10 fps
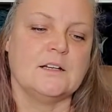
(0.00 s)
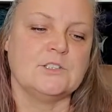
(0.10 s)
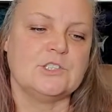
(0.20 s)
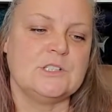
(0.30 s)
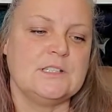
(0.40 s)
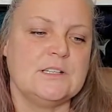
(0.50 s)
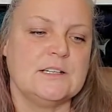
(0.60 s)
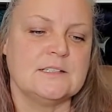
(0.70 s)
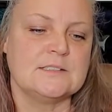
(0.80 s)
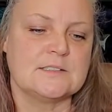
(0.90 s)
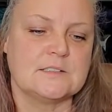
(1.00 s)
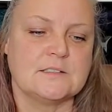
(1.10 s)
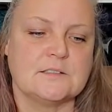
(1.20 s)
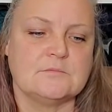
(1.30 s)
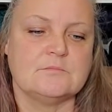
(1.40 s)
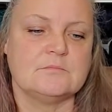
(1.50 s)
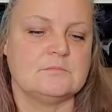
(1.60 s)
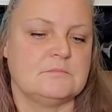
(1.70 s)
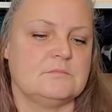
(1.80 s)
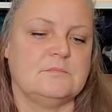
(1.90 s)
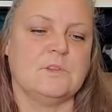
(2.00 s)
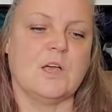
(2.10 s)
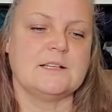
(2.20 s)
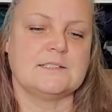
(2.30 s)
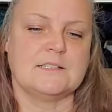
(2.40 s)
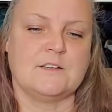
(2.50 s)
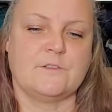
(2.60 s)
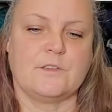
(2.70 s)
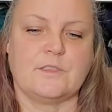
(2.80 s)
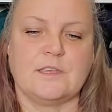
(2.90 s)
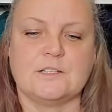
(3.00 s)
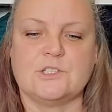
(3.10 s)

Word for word: She does lots of different things.